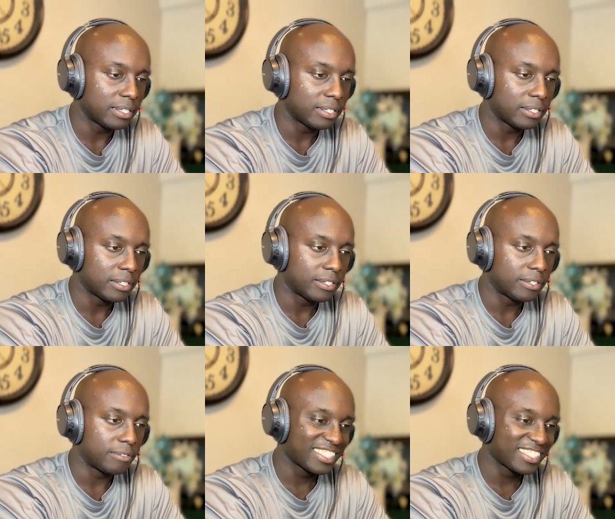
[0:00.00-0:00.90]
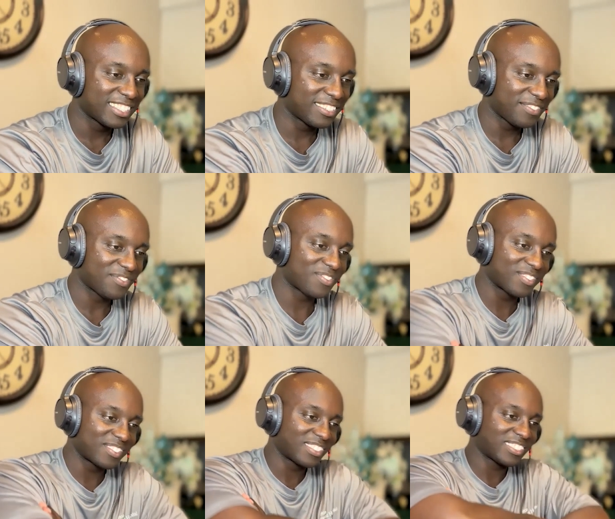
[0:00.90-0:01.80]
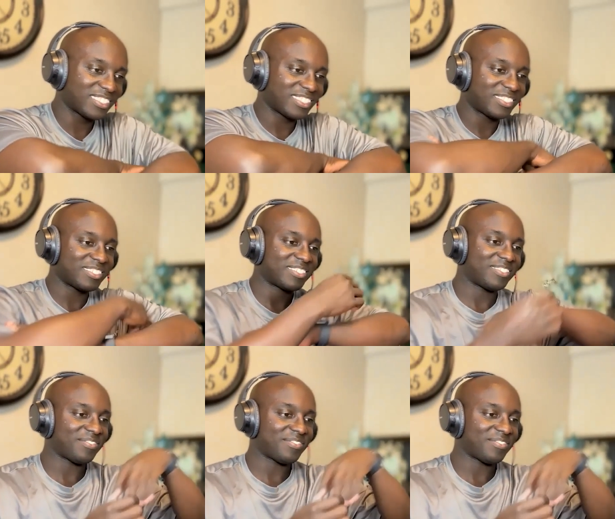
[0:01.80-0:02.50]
(no one is talking)